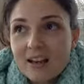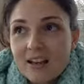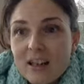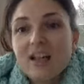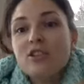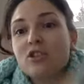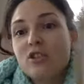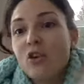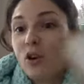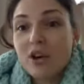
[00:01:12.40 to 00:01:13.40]
yes,
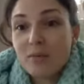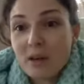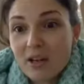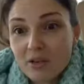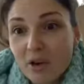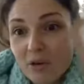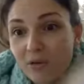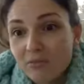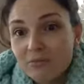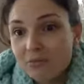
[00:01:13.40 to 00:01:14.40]
or you can make your
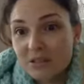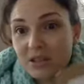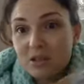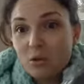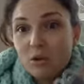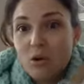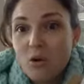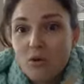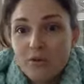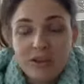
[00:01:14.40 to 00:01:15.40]
own. So we'll
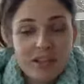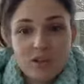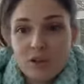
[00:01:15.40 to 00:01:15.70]
go over this.